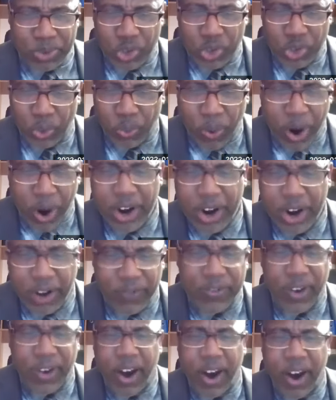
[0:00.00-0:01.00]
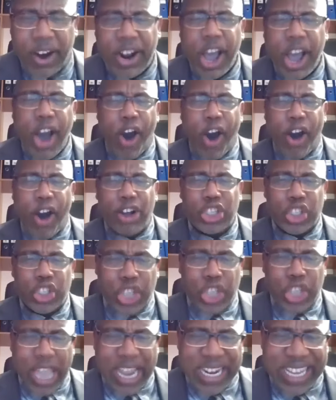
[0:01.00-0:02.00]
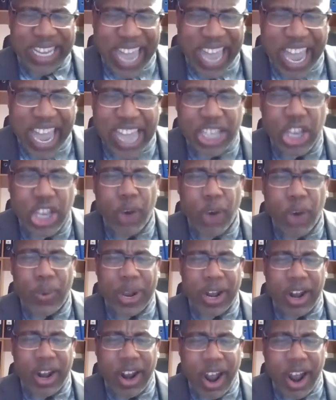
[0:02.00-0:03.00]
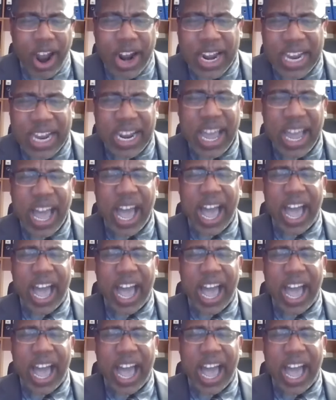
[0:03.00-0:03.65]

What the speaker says: the word of God or engage with learning